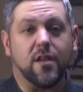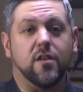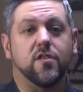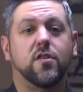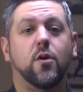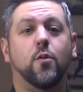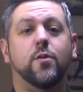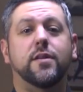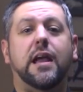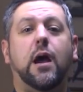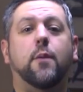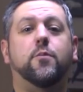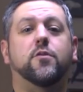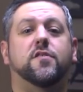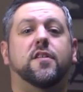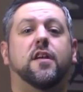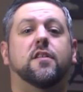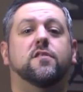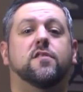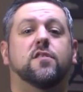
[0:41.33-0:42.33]
So we now
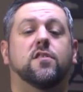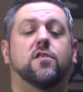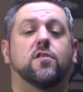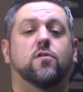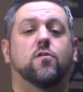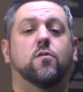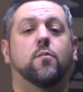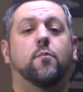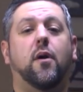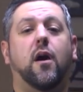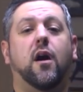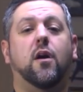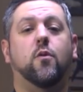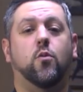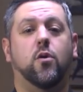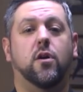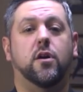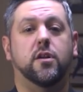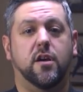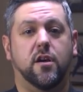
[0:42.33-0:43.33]
present to you part
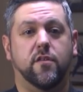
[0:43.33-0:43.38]
one